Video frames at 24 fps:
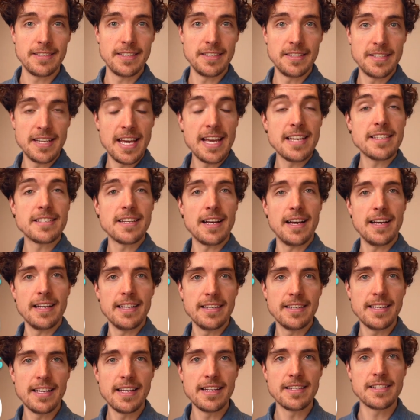the data
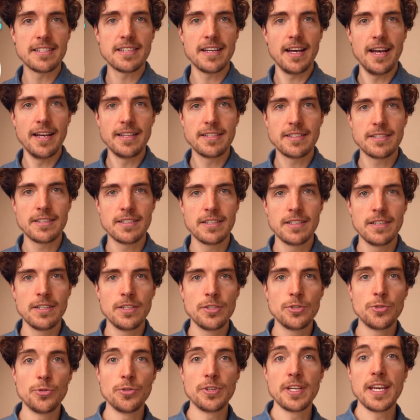and the insights
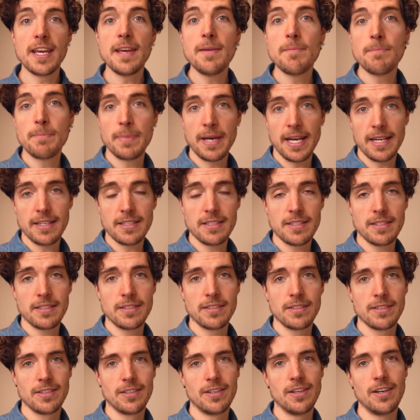to the impact
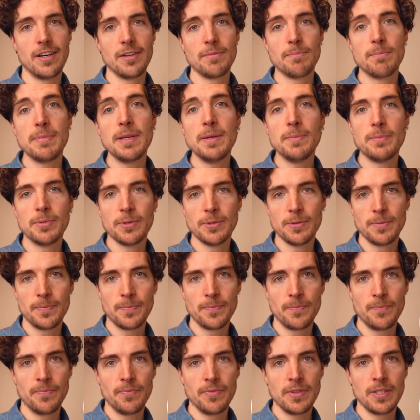on people.
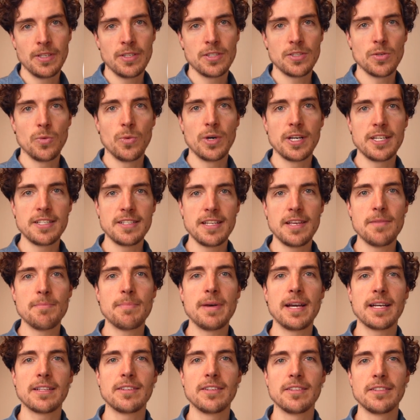So what is the
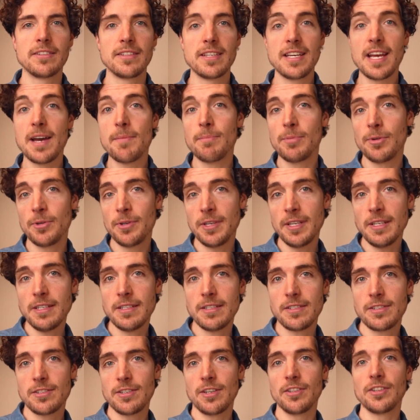impact on the
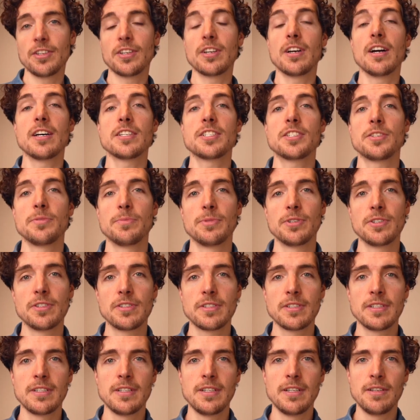employees, on the
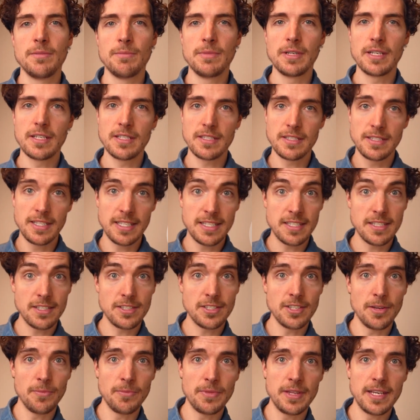customers? Because this is
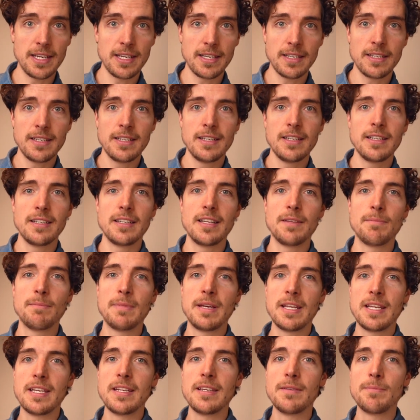something that
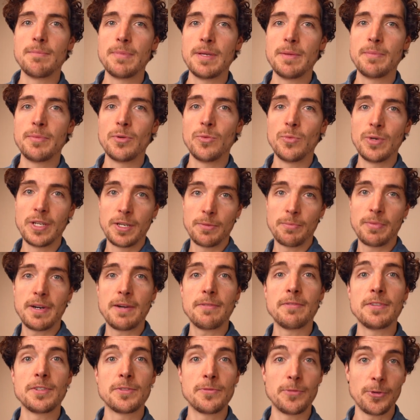many people with a
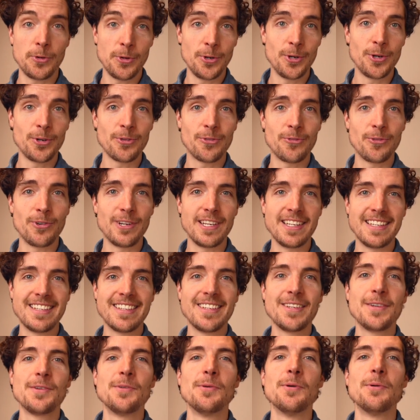preference for earth green
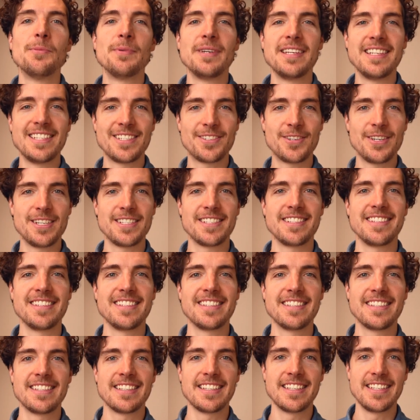will be
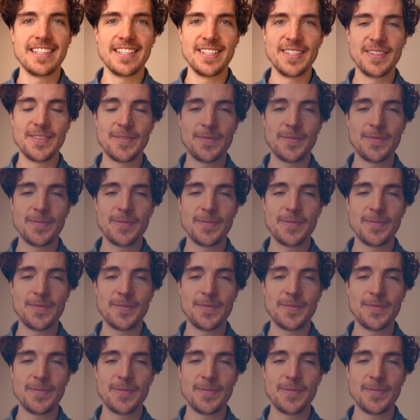interested in.